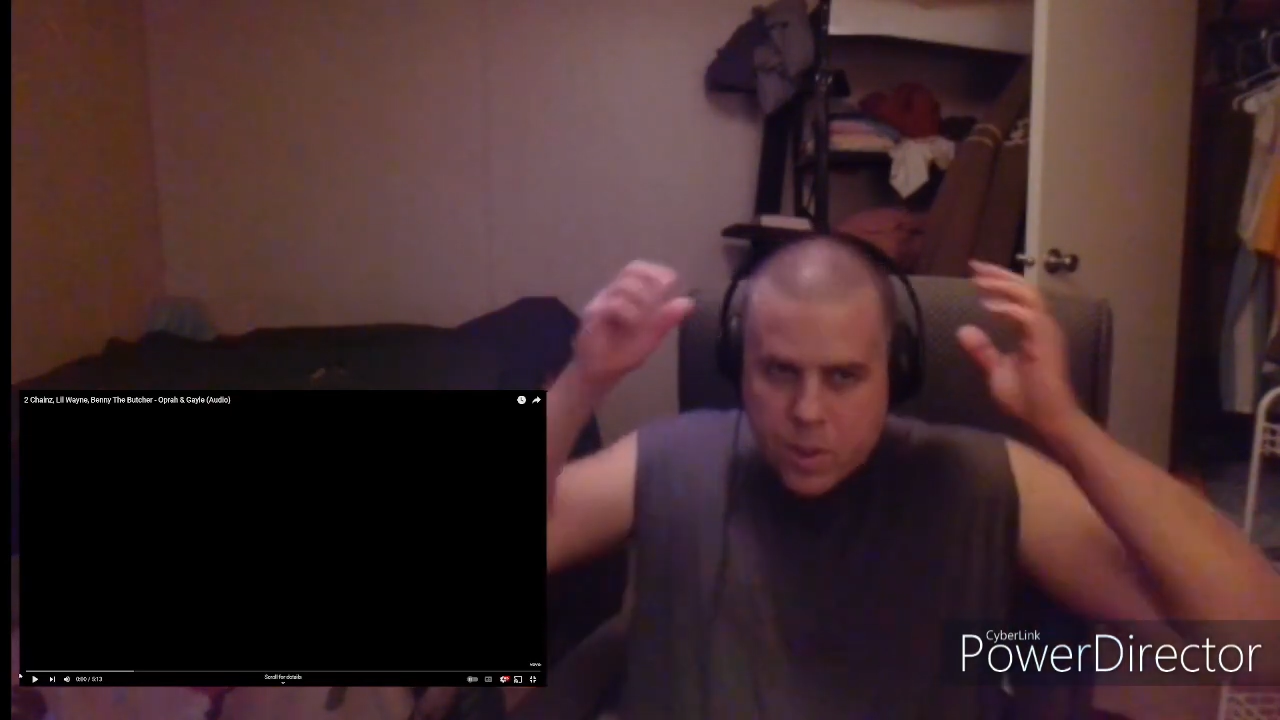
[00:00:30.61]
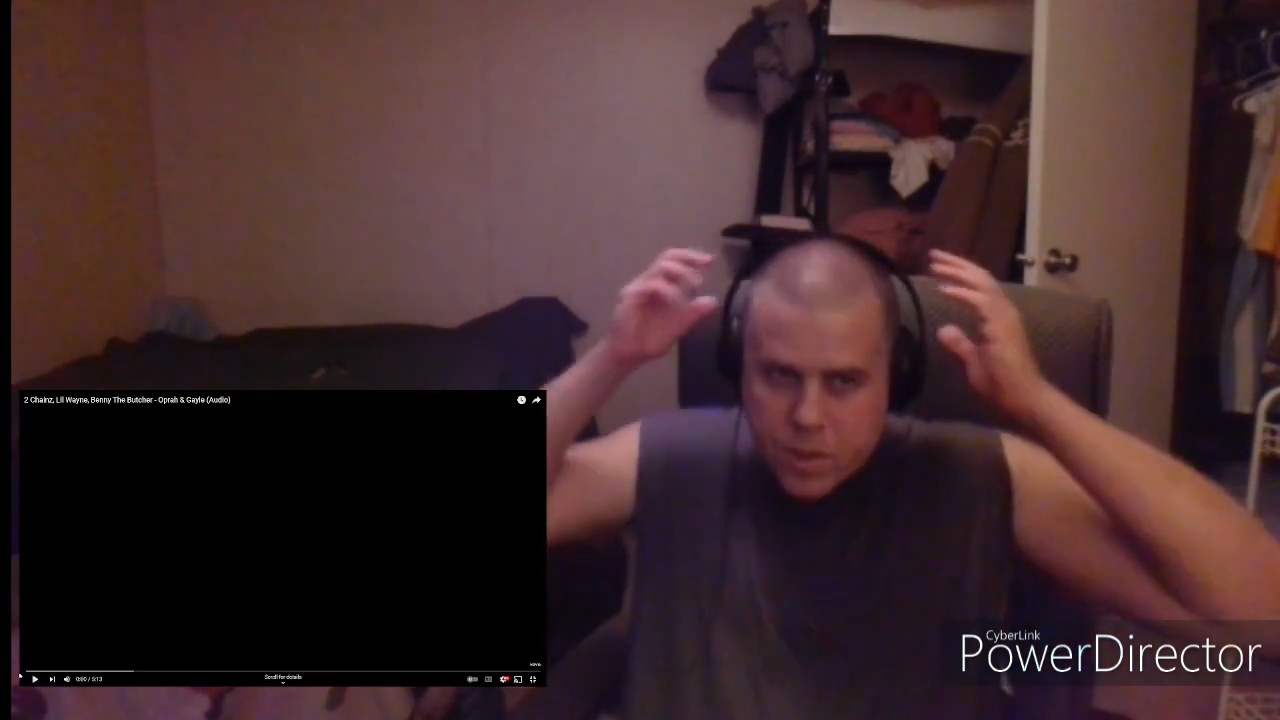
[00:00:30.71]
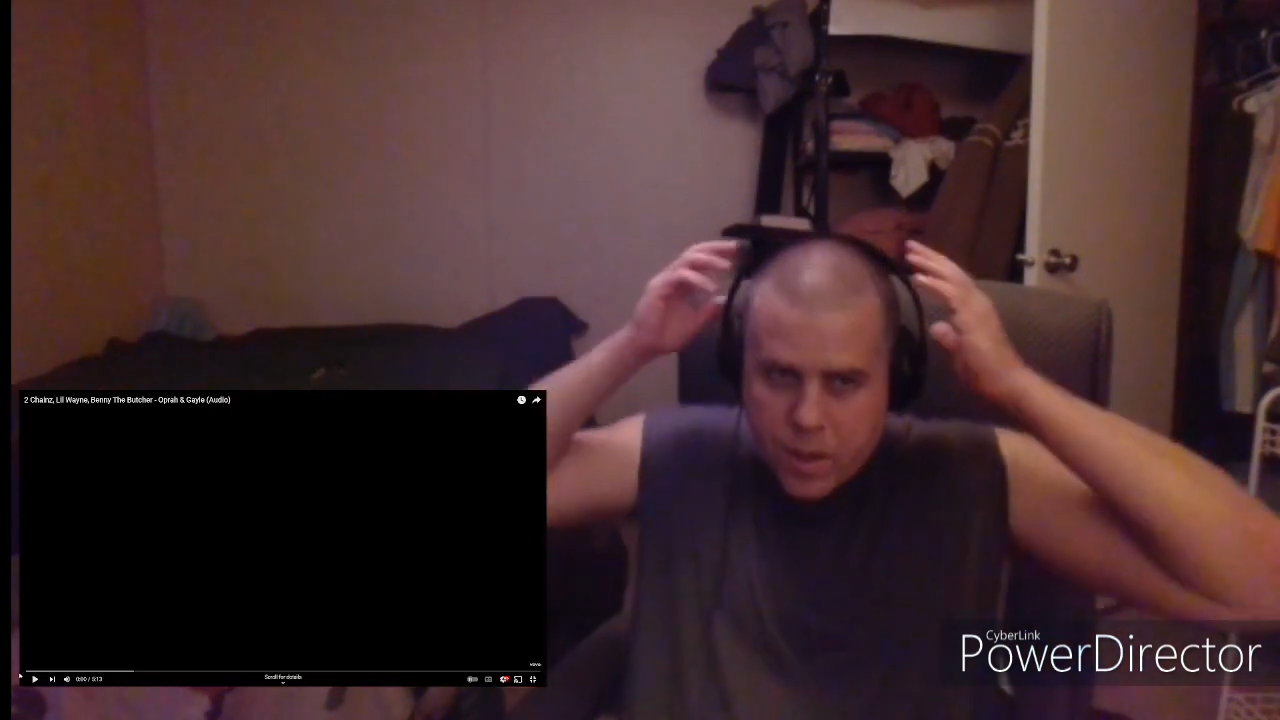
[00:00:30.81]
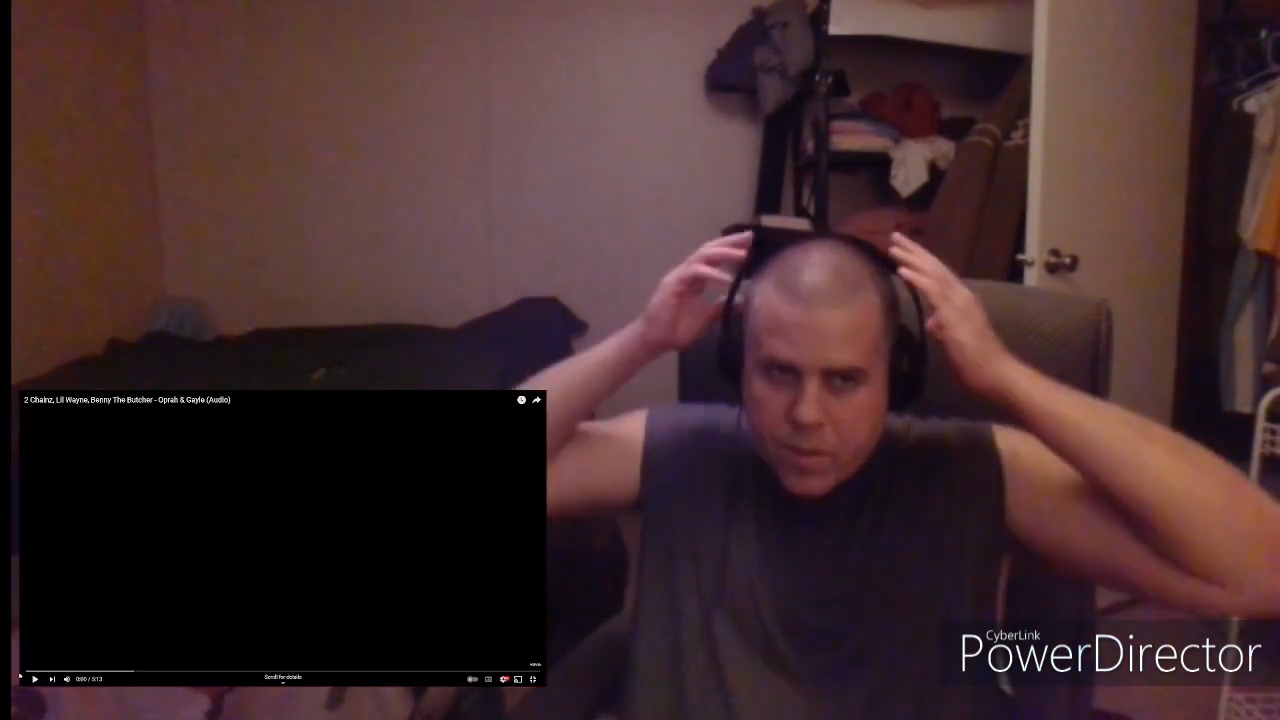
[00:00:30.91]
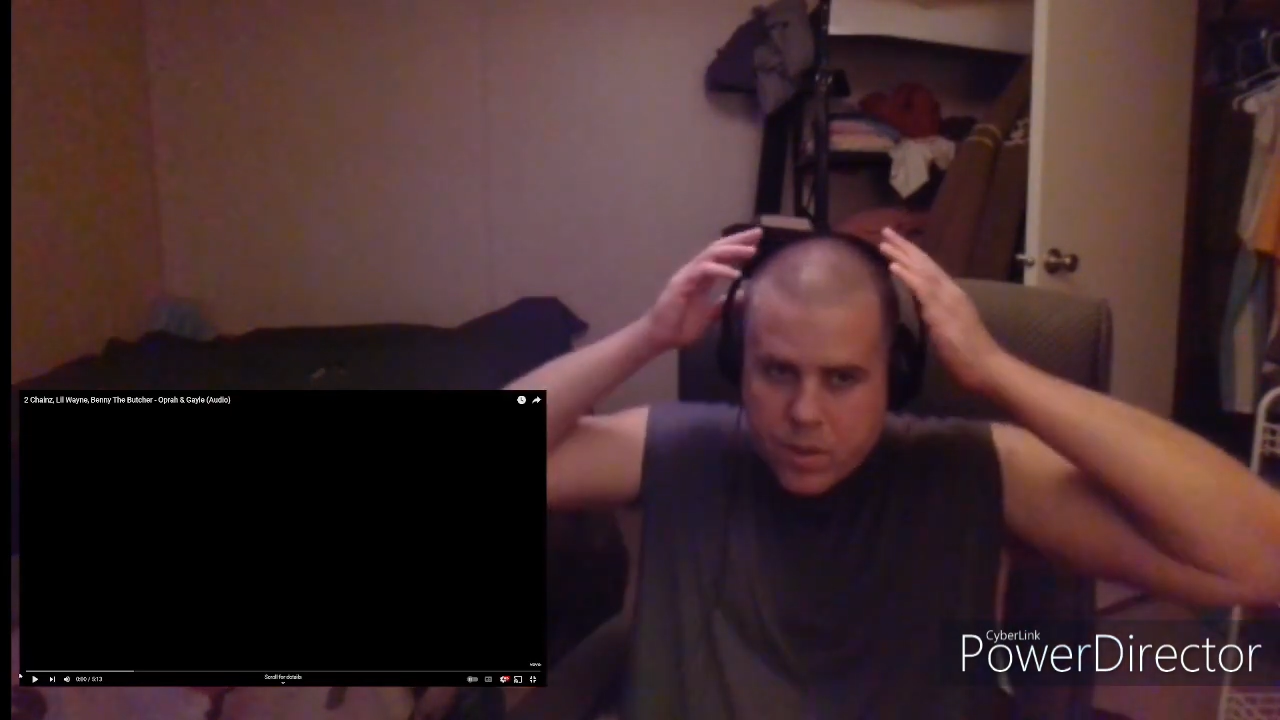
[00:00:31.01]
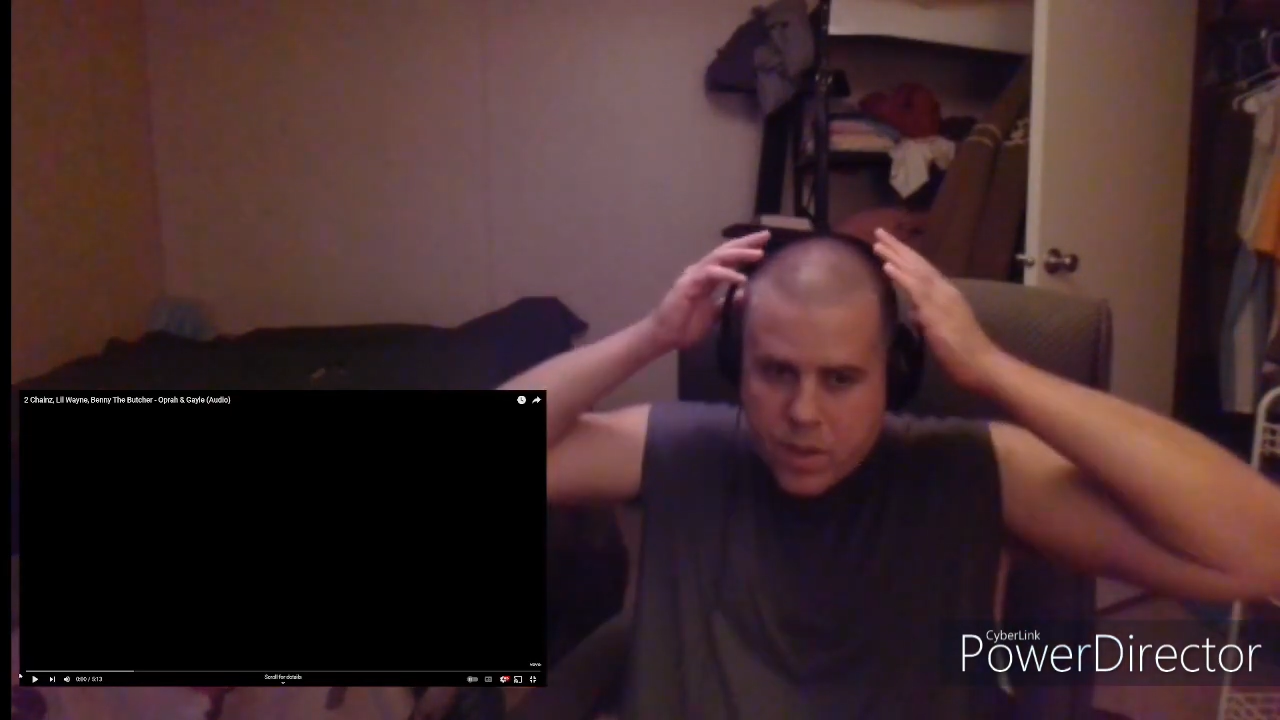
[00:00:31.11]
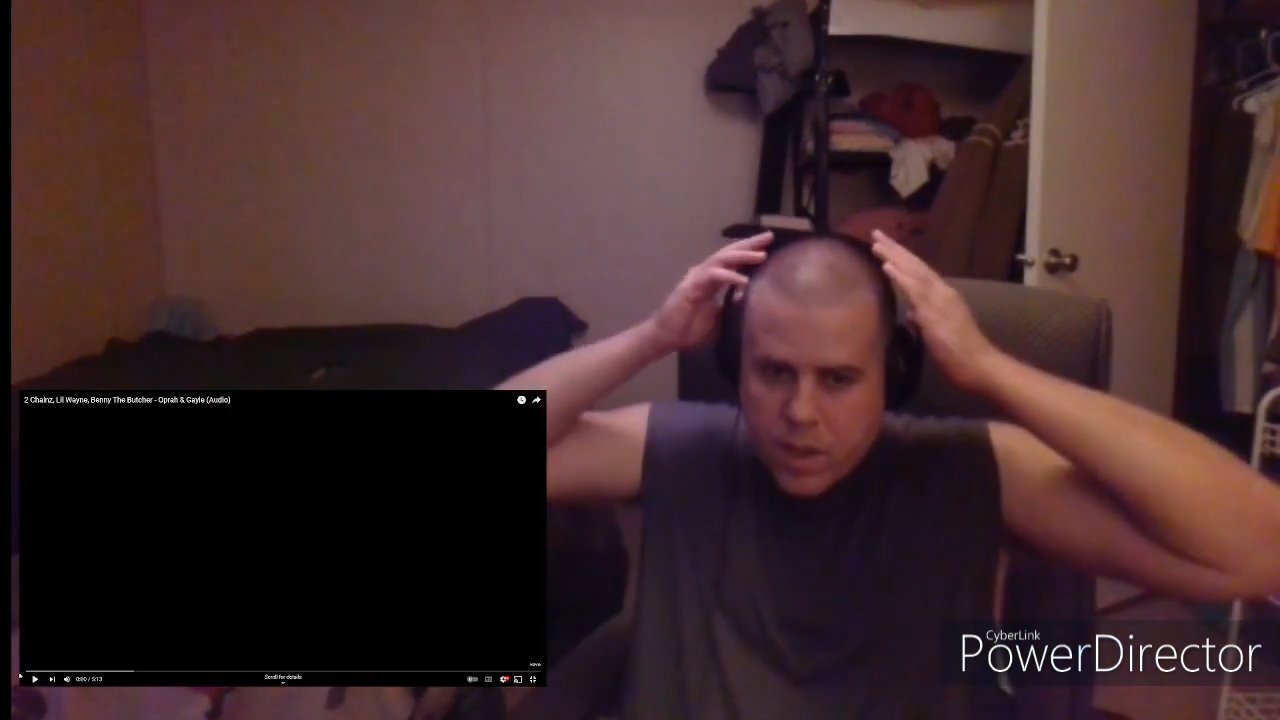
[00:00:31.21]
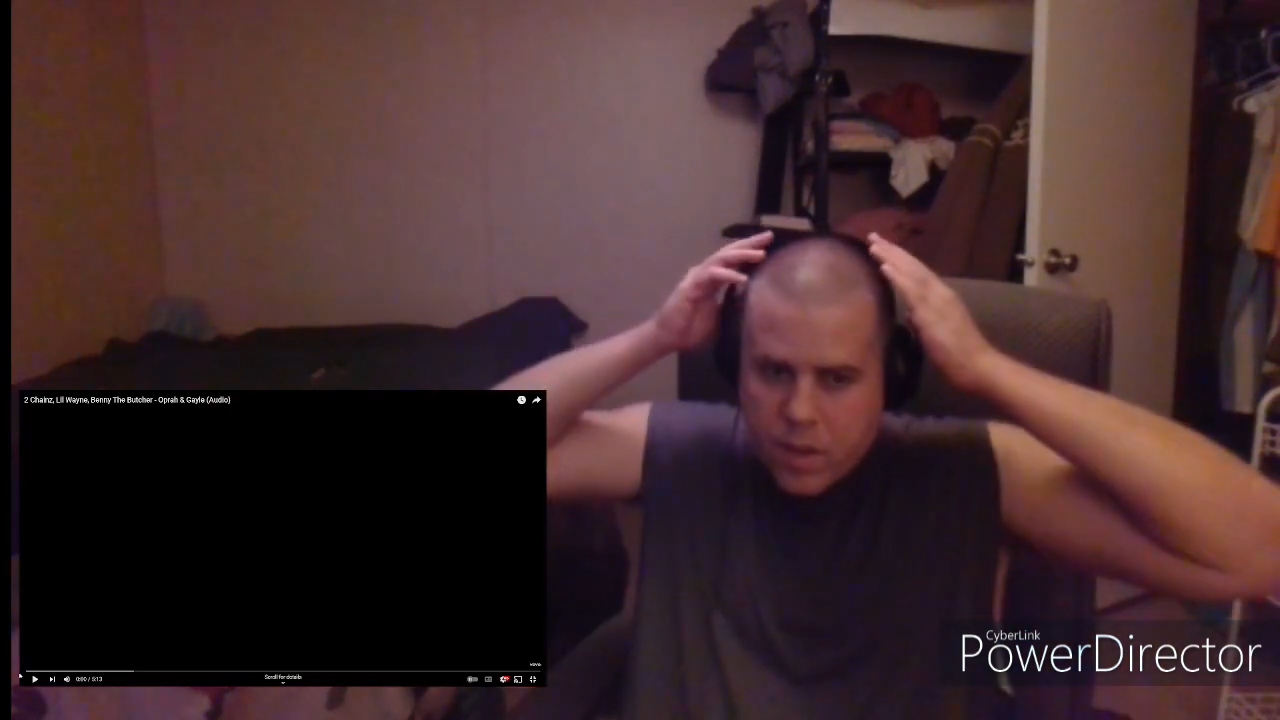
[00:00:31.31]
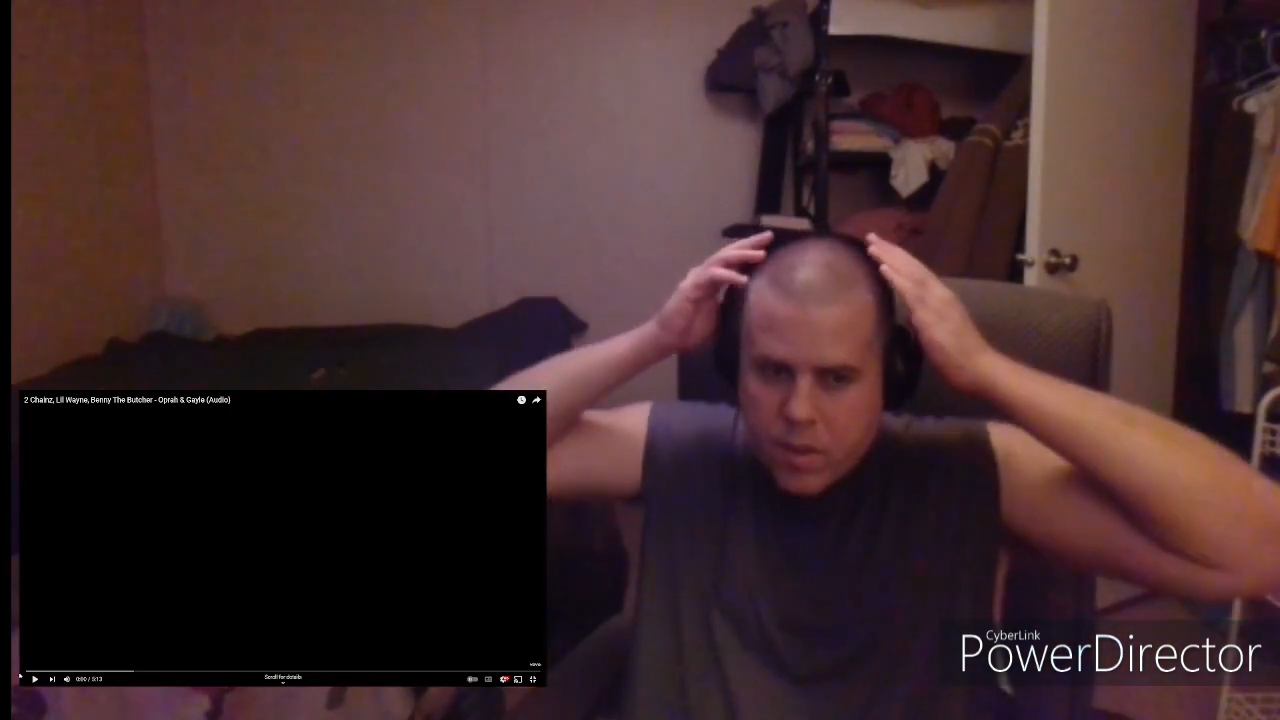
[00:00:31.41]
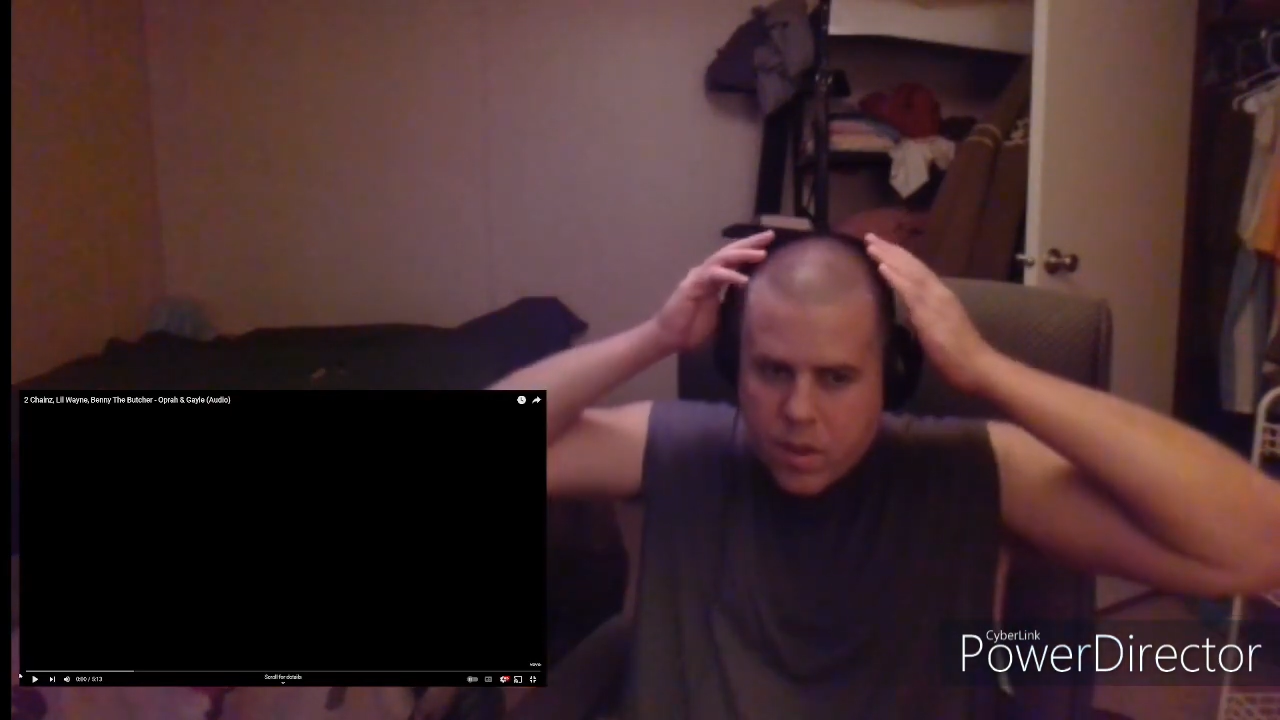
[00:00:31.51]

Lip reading: 17th.